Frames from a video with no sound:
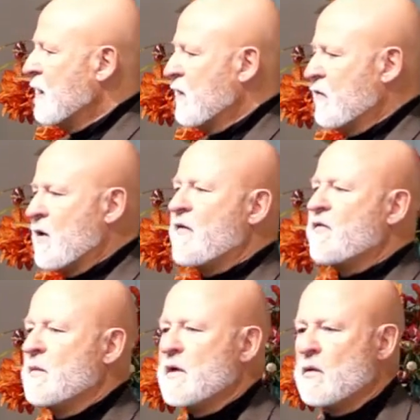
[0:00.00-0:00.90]
If you're not
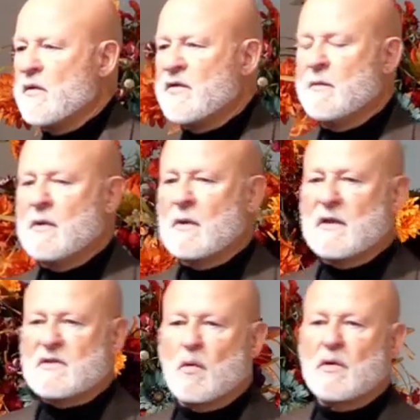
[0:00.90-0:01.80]
familiar with the book,
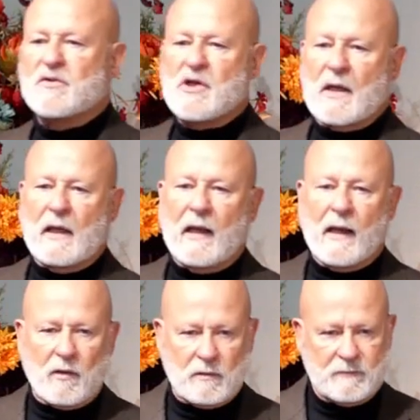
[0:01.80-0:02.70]
it's worth checking
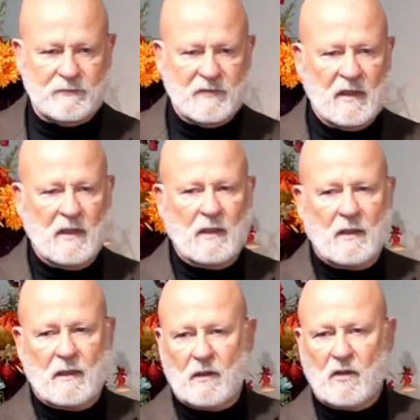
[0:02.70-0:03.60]
out.
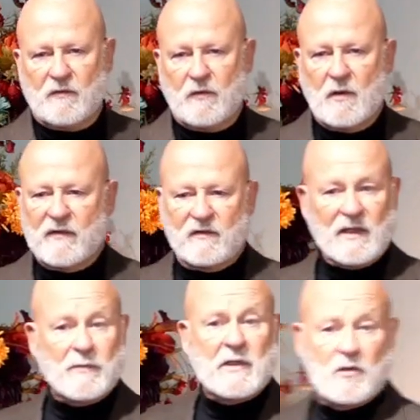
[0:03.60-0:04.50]
You know, if you have Libby, you